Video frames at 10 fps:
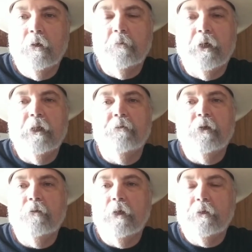But if
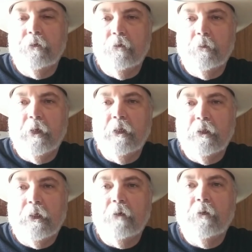you went through the pain
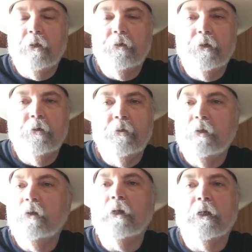that I went through,
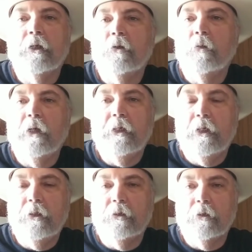you're not going to wait
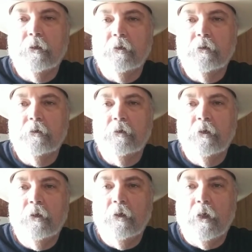either.
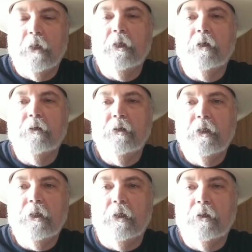I
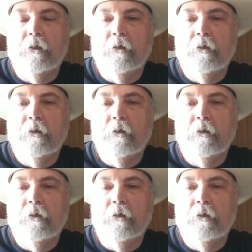guarantee it.